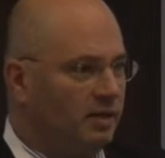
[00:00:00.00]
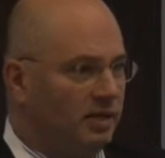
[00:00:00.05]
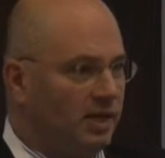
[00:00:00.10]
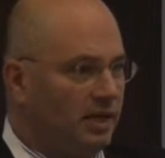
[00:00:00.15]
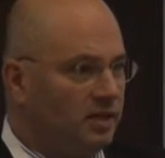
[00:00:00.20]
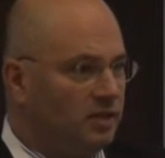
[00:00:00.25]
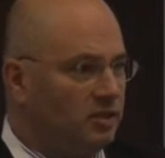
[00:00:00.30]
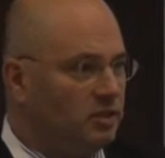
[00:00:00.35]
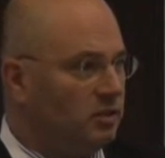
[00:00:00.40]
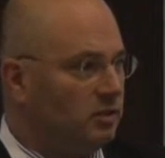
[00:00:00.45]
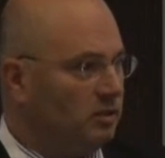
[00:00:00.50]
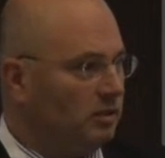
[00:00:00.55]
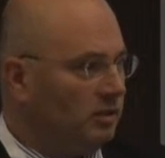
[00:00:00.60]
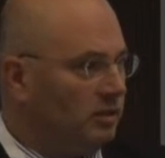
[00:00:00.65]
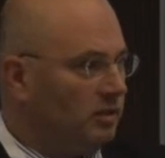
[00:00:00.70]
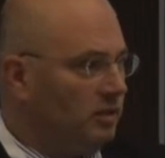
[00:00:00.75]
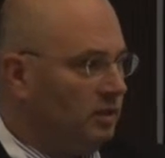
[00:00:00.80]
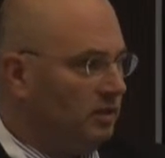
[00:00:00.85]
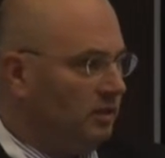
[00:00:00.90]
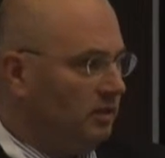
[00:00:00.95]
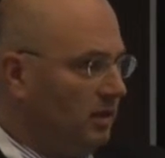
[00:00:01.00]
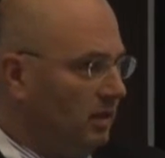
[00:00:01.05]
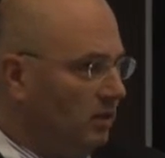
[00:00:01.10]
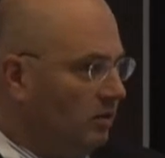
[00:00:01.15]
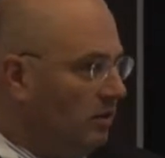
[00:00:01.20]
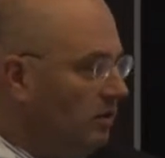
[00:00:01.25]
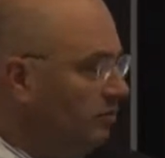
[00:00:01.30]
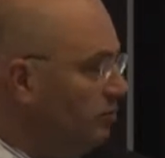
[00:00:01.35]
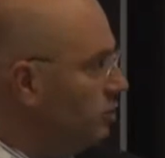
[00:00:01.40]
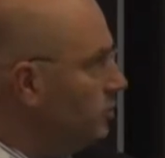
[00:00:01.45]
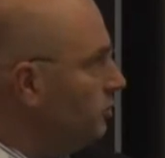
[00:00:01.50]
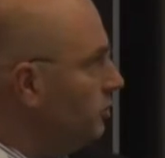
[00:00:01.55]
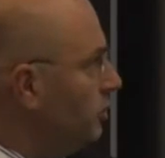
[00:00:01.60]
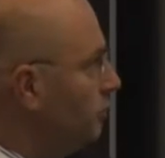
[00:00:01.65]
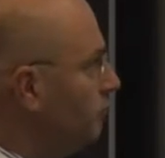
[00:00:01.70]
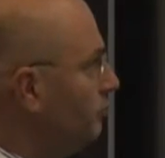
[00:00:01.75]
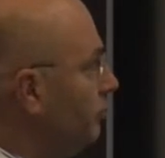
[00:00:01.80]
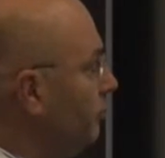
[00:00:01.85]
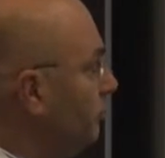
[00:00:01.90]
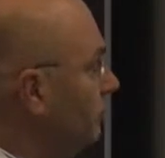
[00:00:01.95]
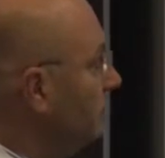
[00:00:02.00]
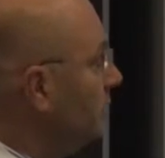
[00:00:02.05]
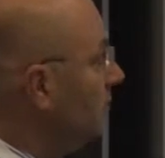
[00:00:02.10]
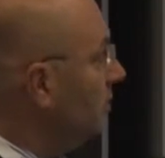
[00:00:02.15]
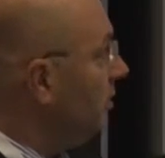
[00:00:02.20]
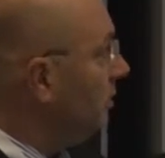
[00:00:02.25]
Netherlands in our infrastructure field.